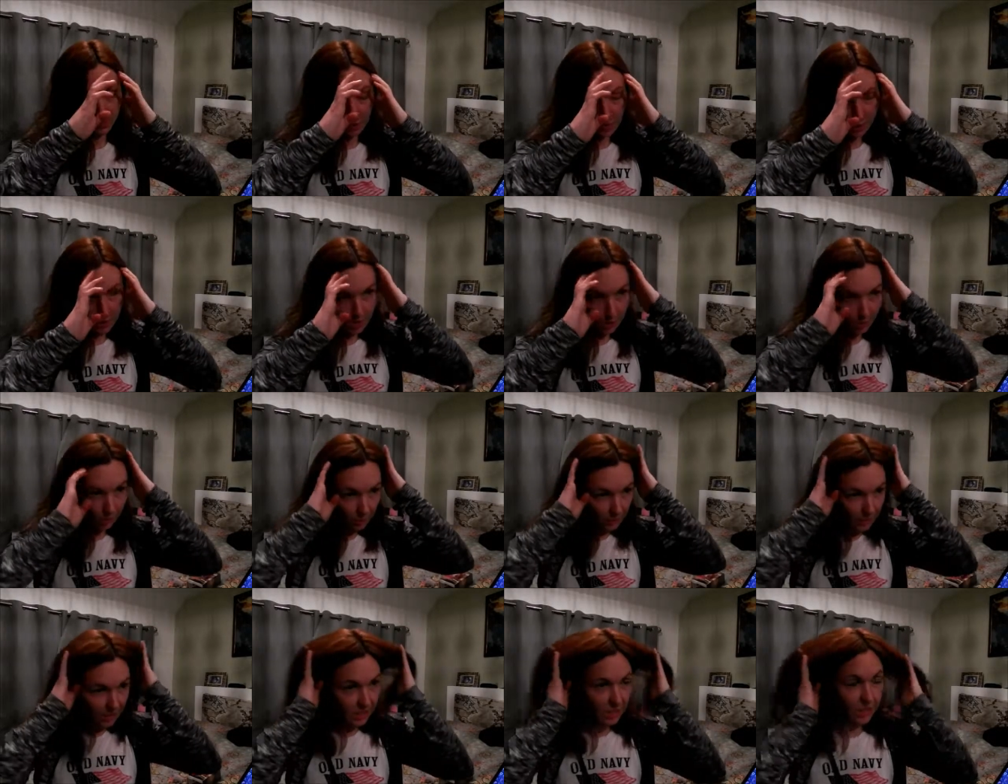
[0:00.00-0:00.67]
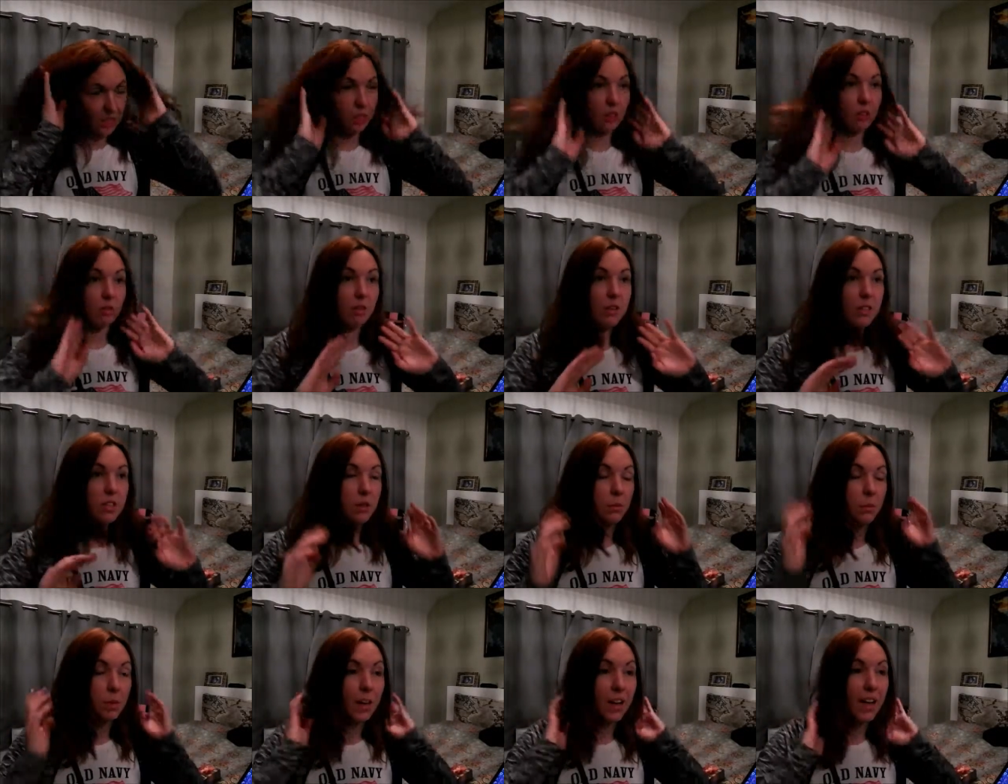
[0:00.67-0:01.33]
They don't blend into the
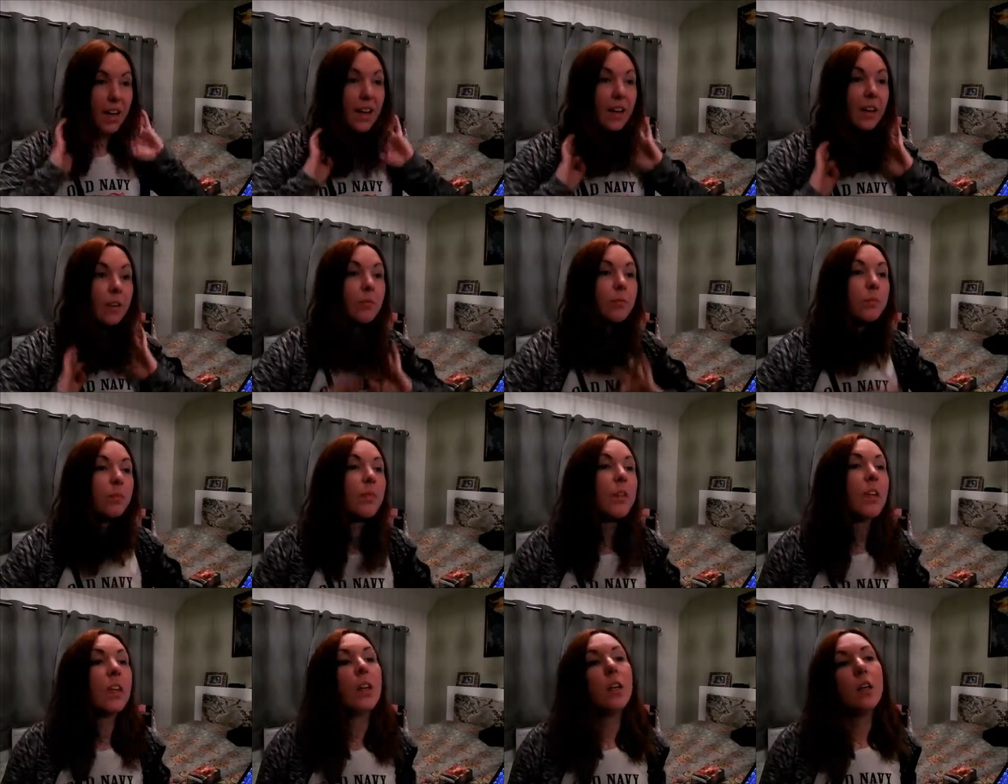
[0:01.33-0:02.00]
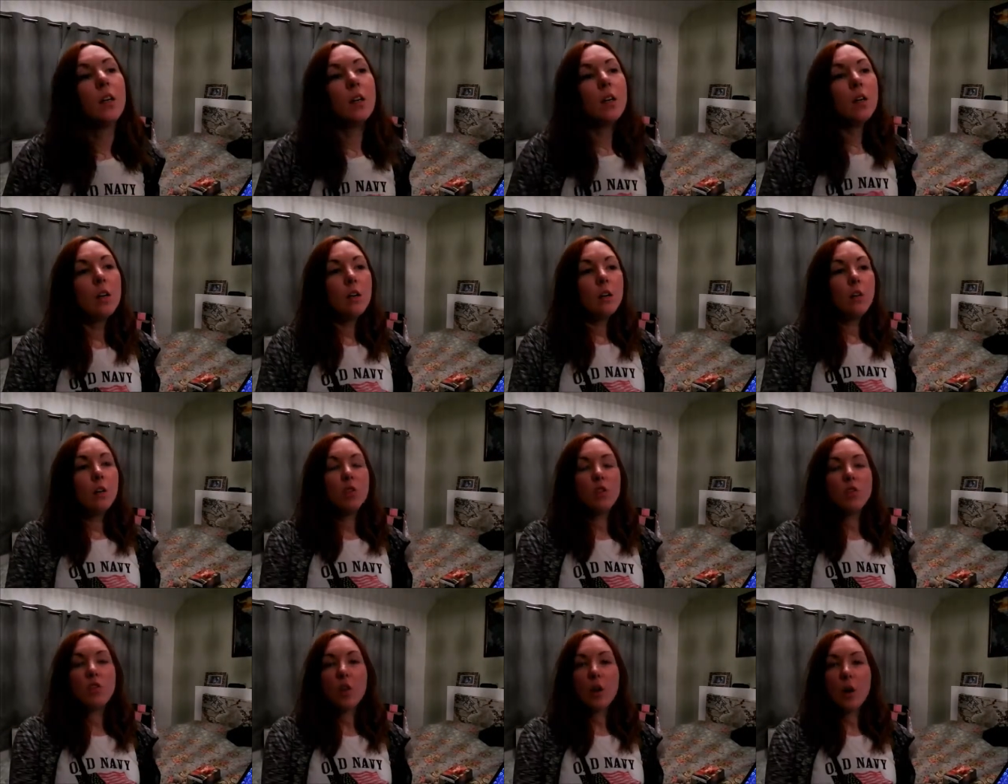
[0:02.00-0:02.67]
rest of my hair.
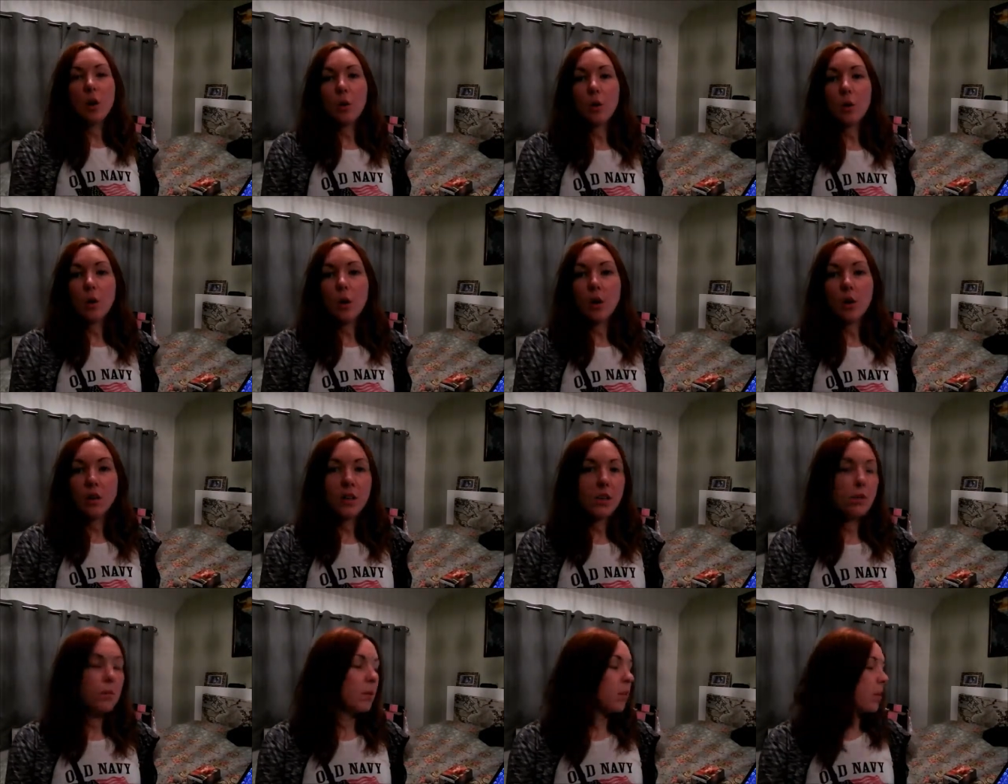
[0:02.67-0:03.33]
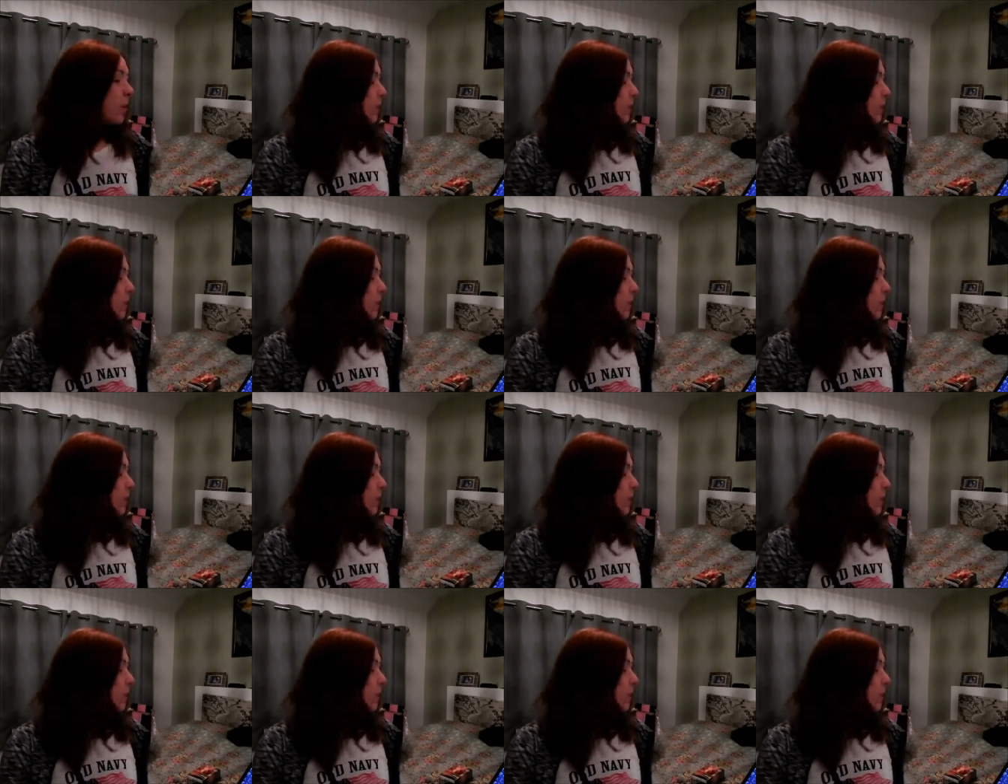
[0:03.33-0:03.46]
So I'm going to be